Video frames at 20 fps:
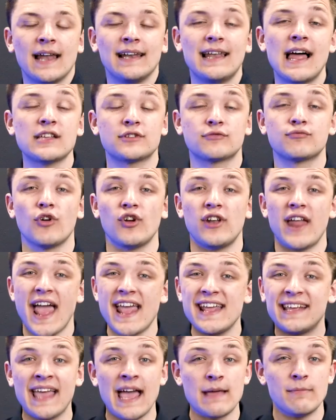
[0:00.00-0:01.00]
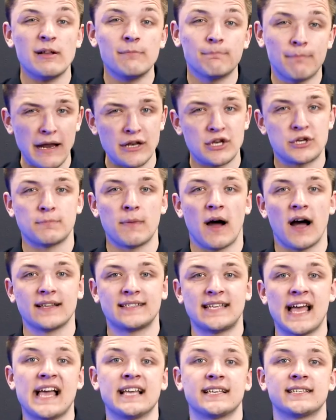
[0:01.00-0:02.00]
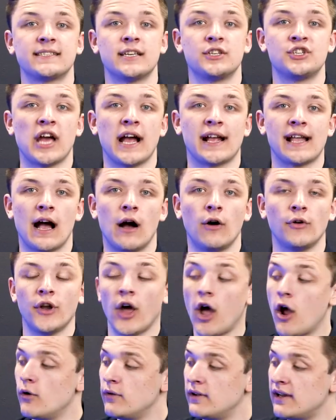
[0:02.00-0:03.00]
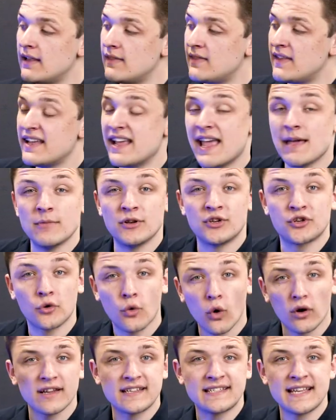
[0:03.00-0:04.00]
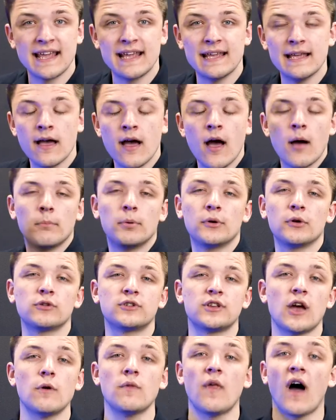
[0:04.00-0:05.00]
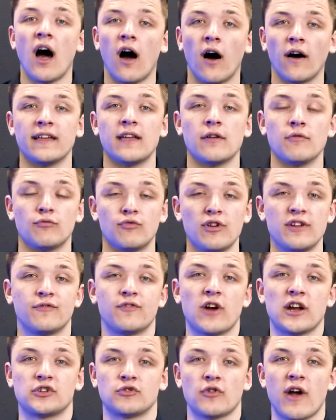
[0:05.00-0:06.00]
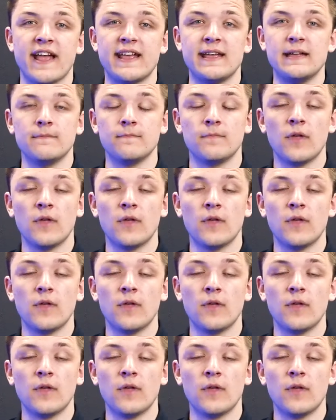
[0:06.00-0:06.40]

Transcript: let's run a gaming benchmark test to check out not only the image quality, but also the high refresh rate.